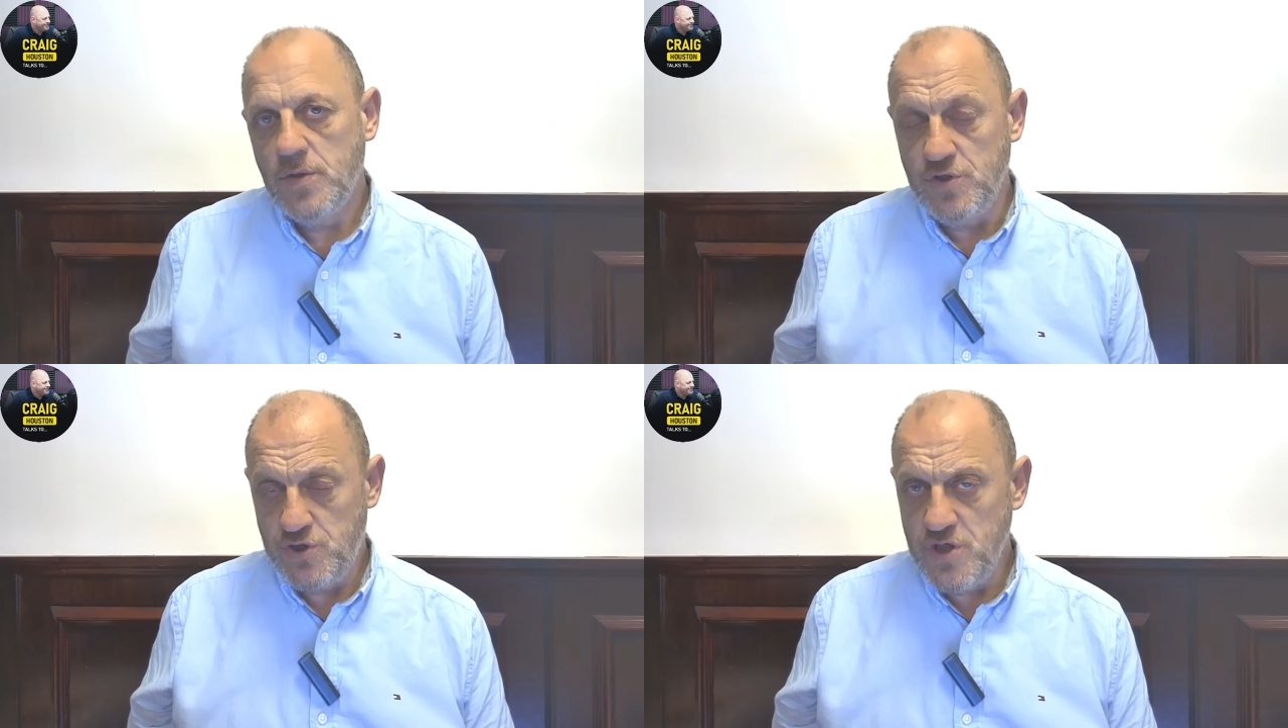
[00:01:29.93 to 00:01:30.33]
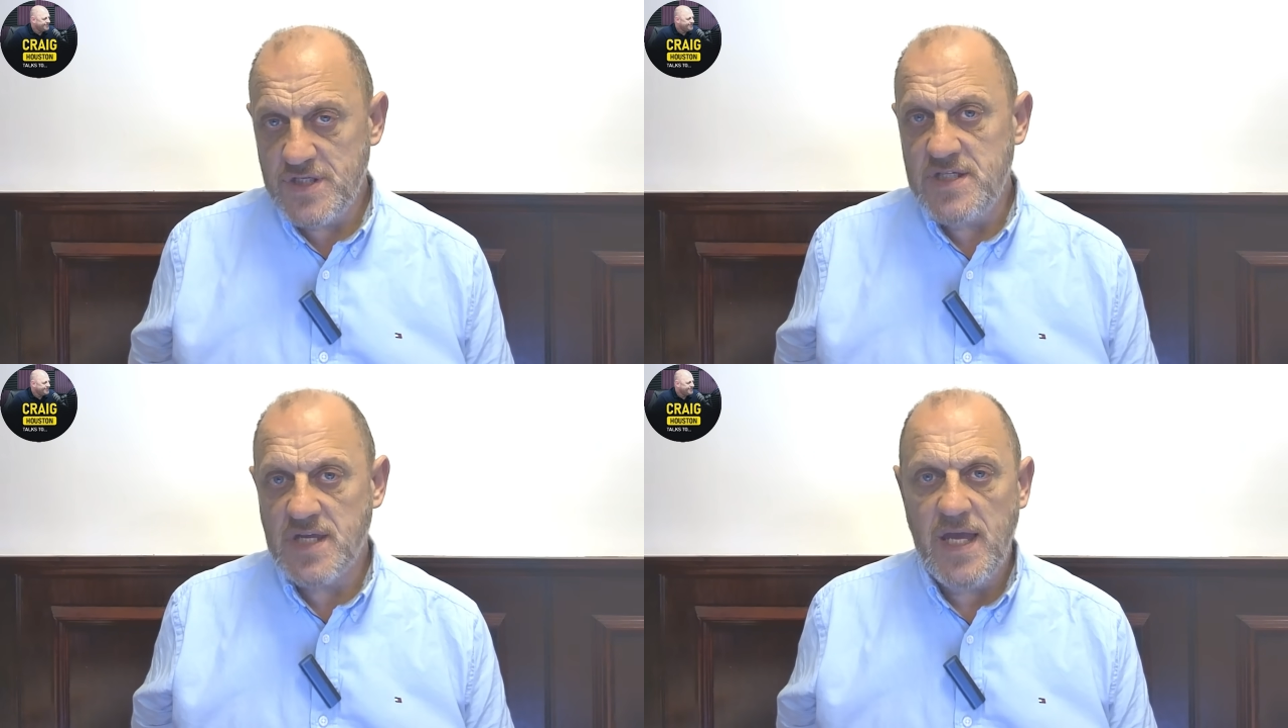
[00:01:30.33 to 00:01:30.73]

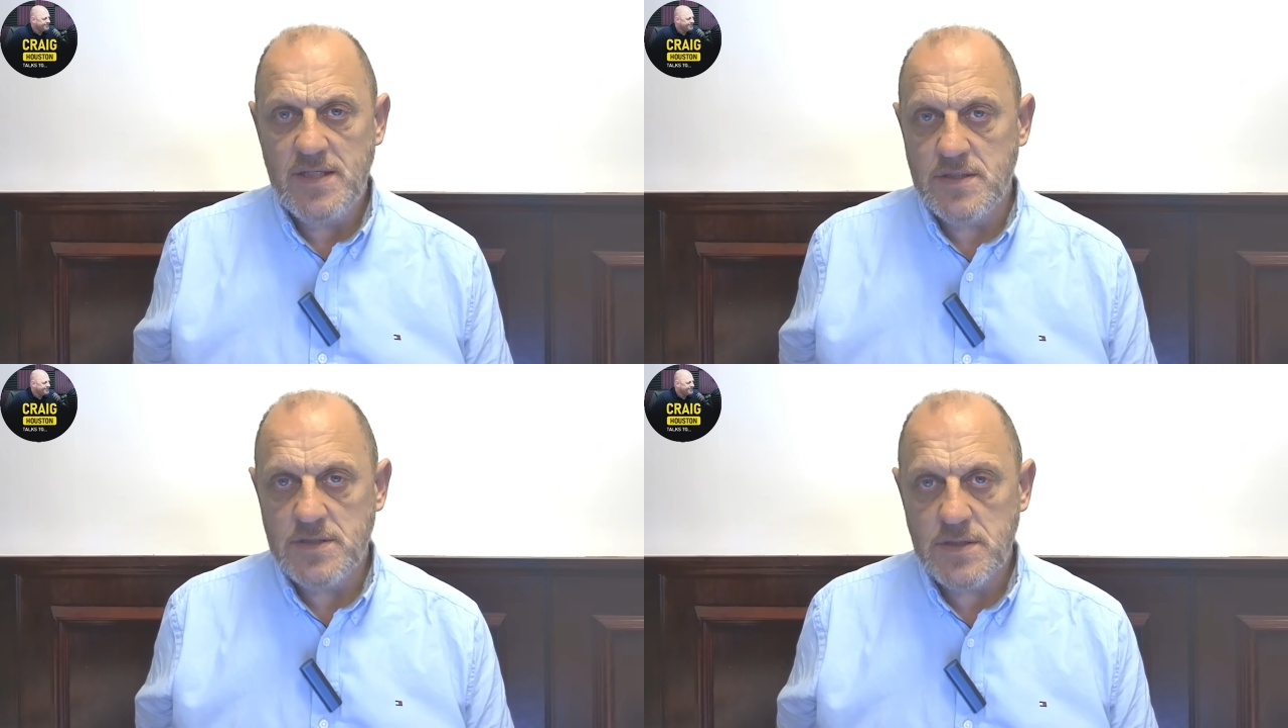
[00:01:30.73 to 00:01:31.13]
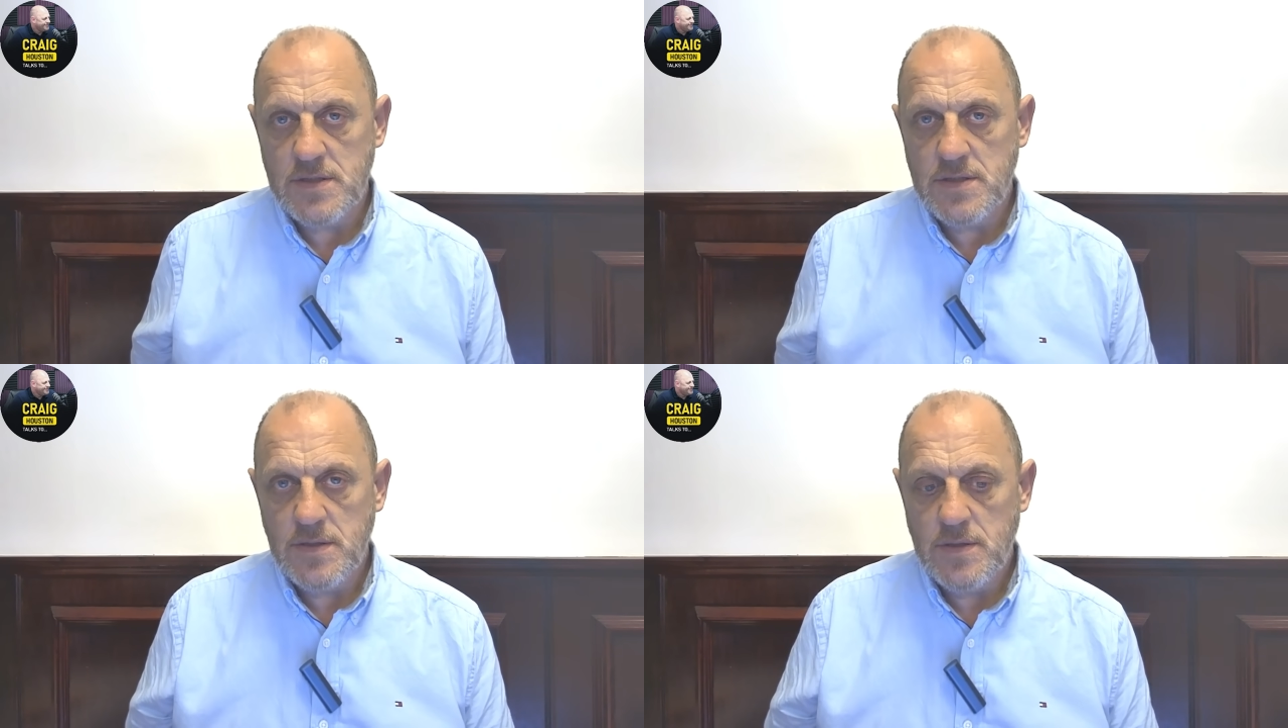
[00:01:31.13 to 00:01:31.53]
reduced his sentence.
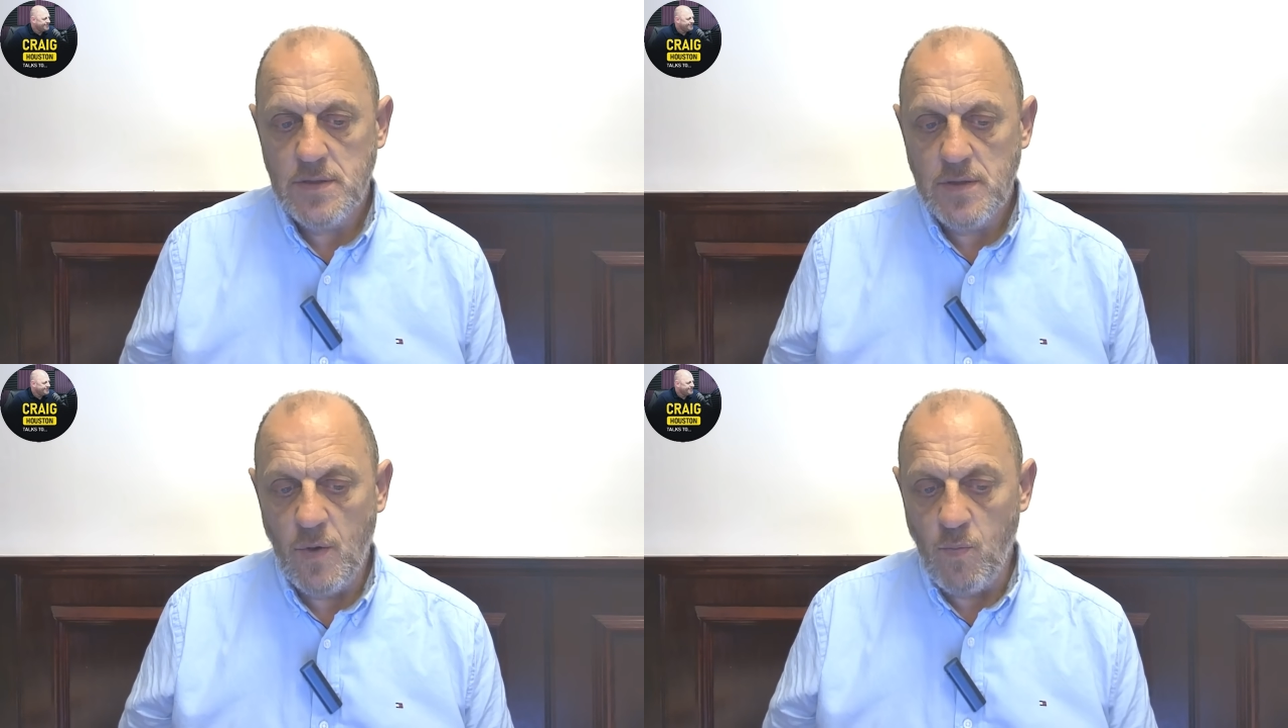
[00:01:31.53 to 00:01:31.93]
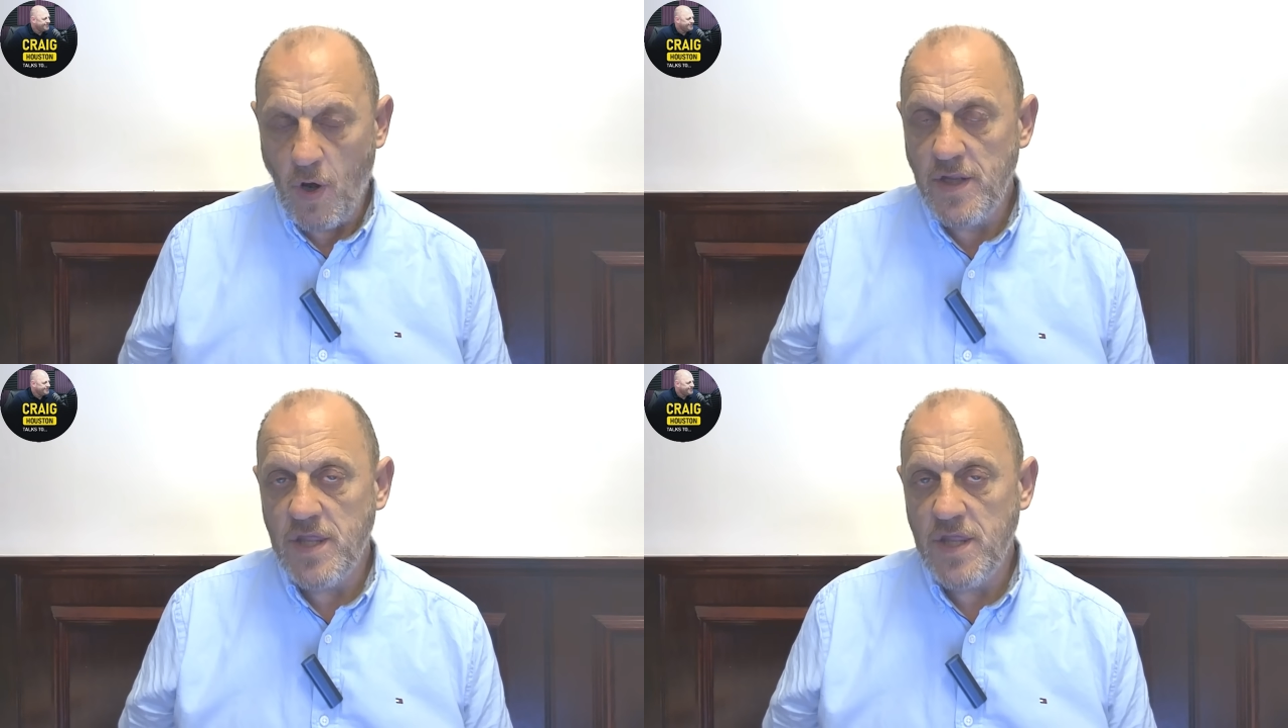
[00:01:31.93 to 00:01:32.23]
And one